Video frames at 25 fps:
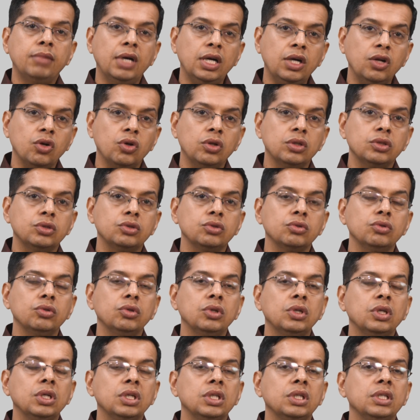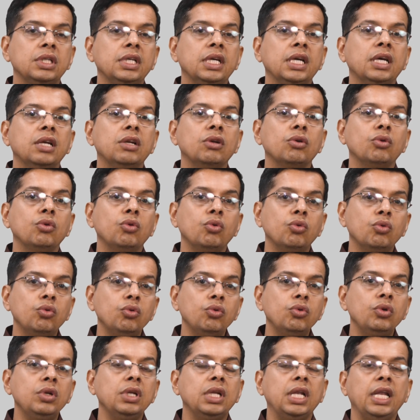but also their
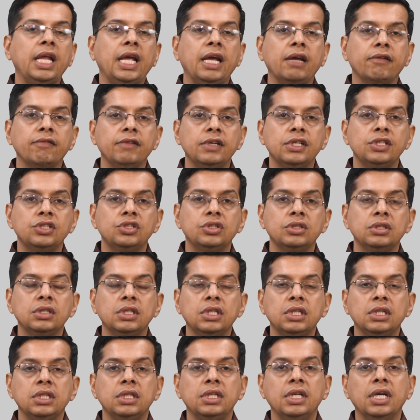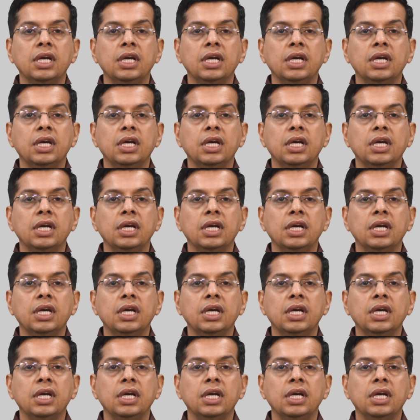own language,